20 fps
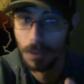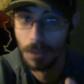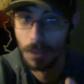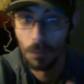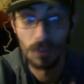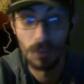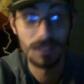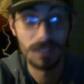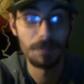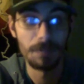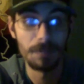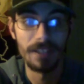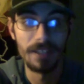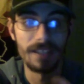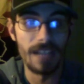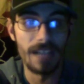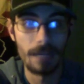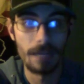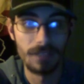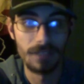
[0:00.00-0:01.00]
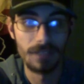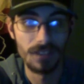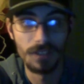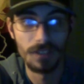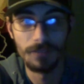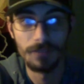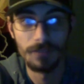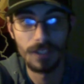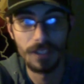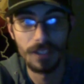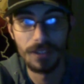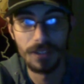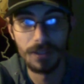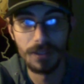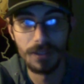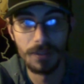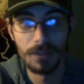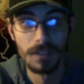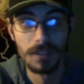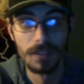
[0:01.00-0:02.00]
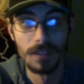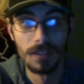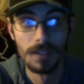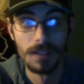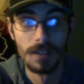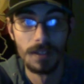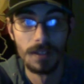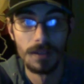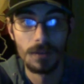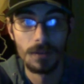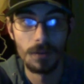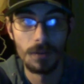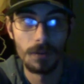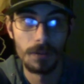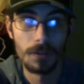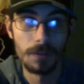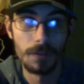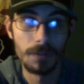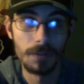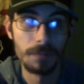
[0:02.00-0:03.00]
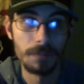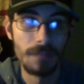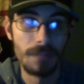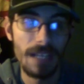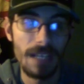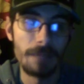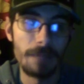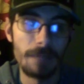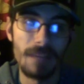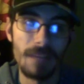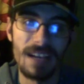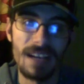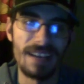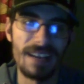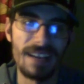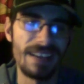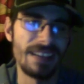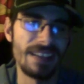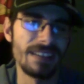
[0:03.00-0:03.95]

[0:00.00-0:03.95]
what speaker cabs is good for you, or by and by,